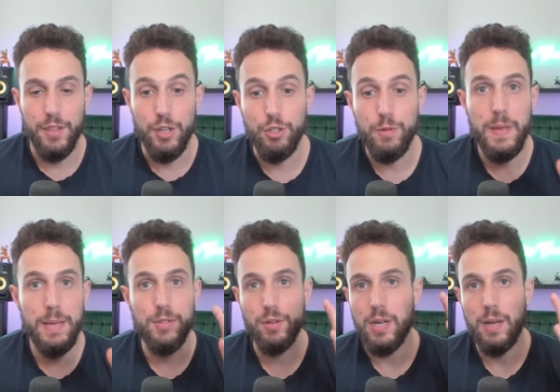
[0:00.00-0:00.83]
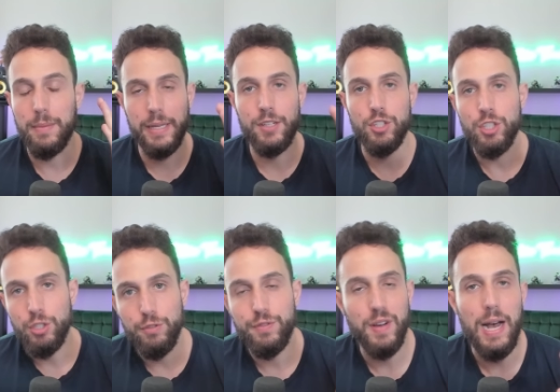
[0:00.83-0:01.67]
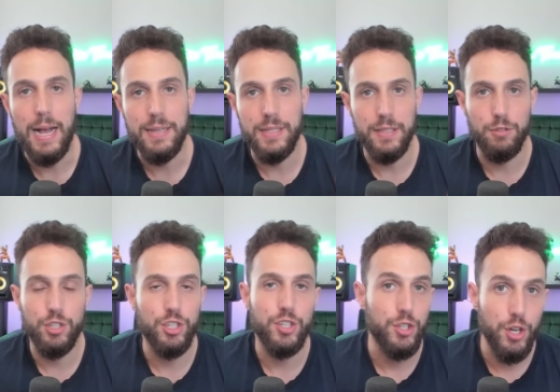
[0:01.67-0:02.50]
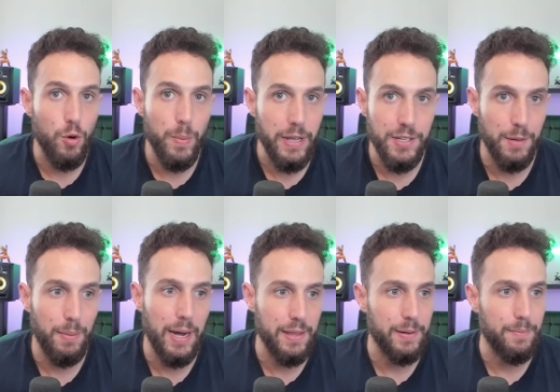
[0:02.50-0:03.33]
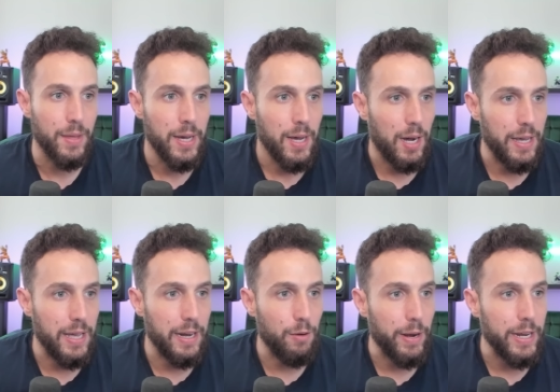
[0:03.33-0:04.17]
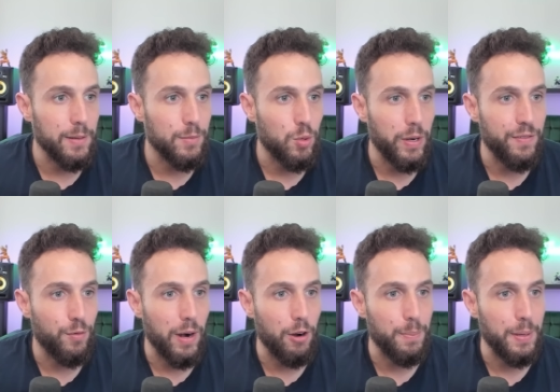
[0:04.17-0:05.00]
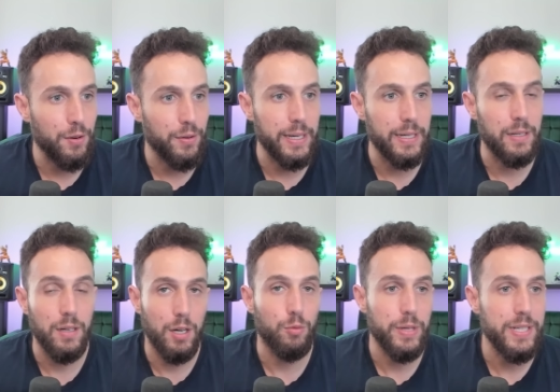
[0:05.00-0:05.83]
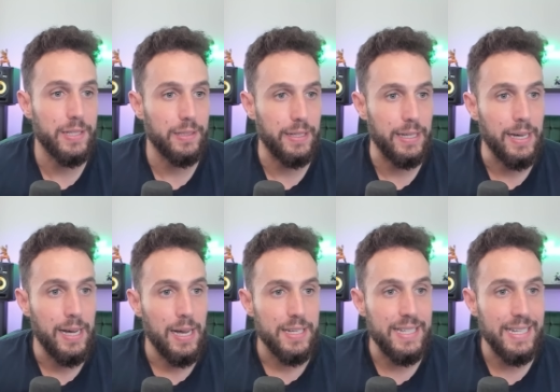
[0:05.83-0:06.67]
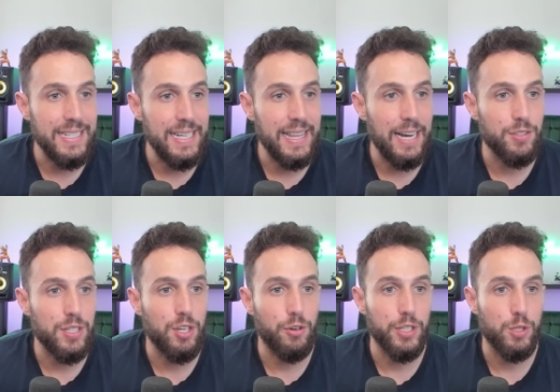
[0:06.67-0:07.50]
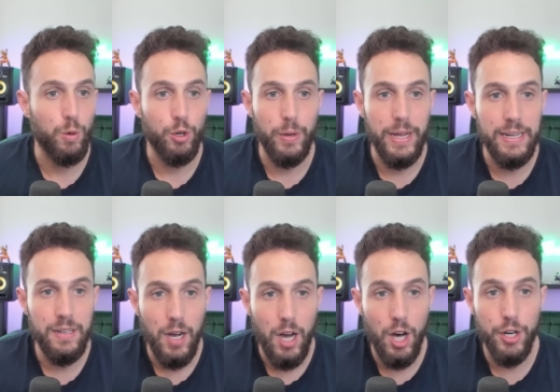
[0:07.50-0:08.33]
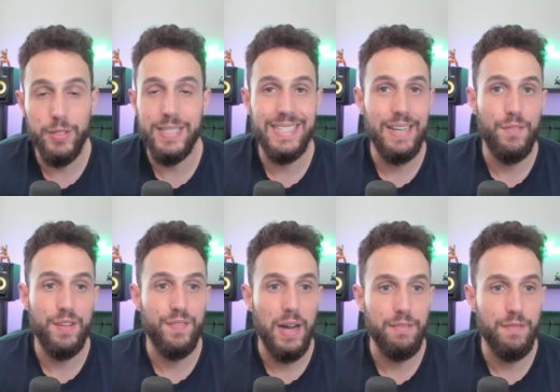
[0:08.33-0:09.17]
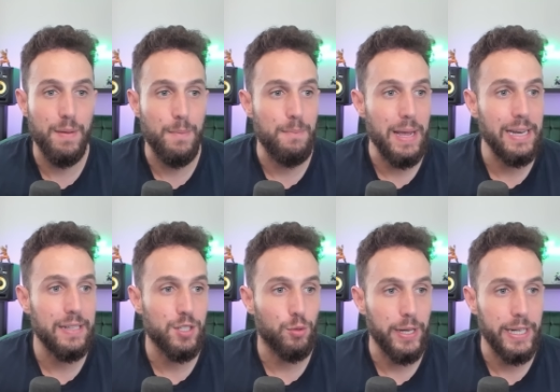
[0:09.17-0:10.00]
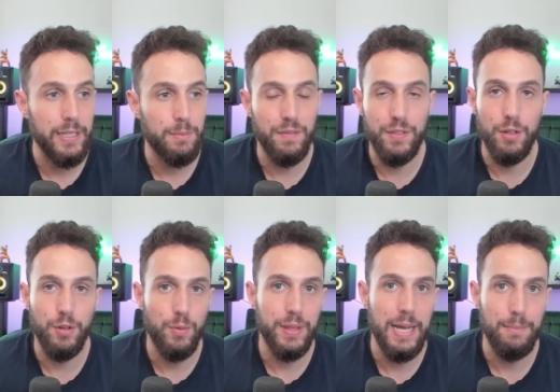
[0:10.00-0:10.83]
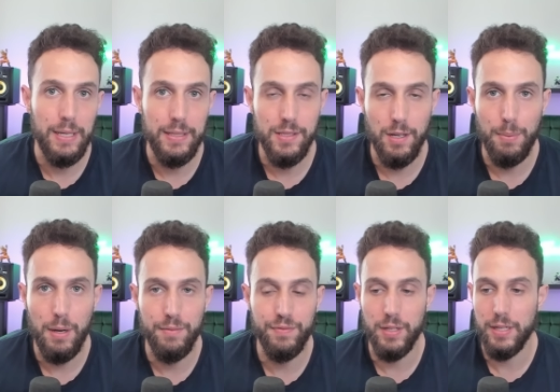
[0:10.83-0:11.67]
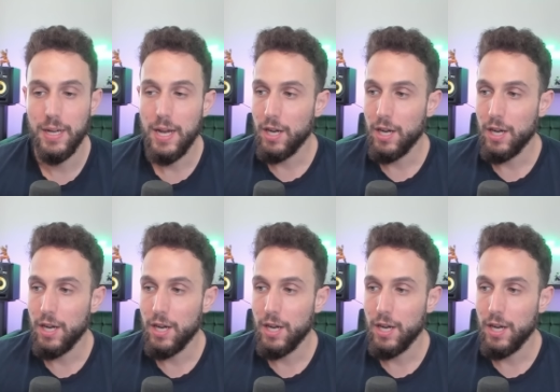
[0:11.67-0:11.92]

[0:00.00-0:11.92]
the new memes are coming in too fast. There's just nobody to buy them. In a random 24-hour period recently, 16,000 tokens were created. 175 of them made it to Radium. If you don't know what that means, on pump.fun,